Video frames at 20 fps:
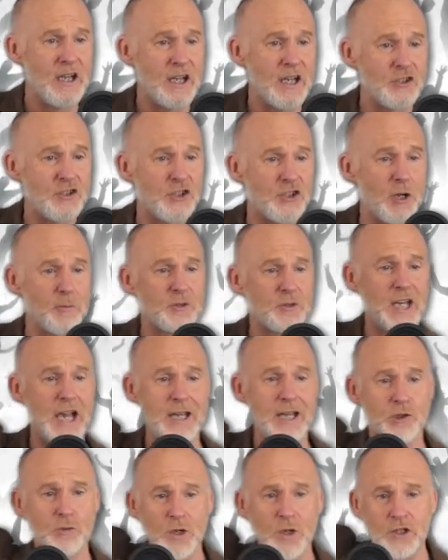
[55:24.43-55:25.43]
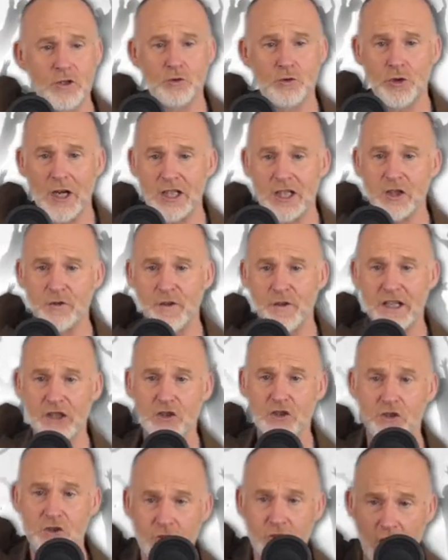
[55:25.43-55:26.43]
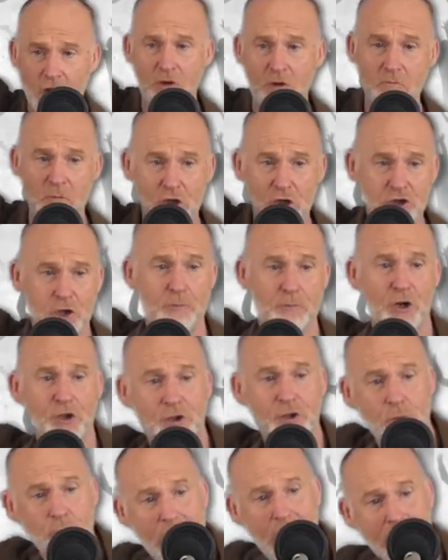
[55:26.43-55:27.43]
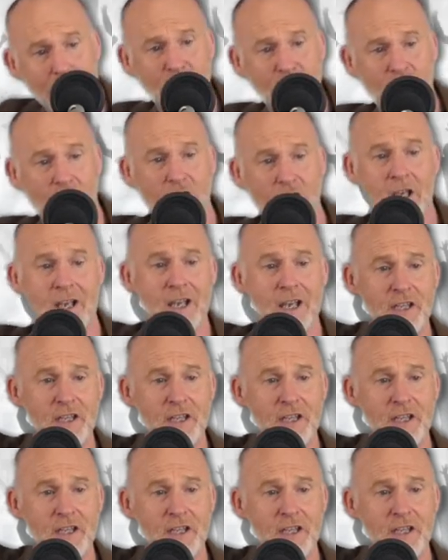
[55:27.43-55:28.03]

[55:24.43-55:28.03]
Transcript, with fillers: And sometimes we transfix so much upon the rapture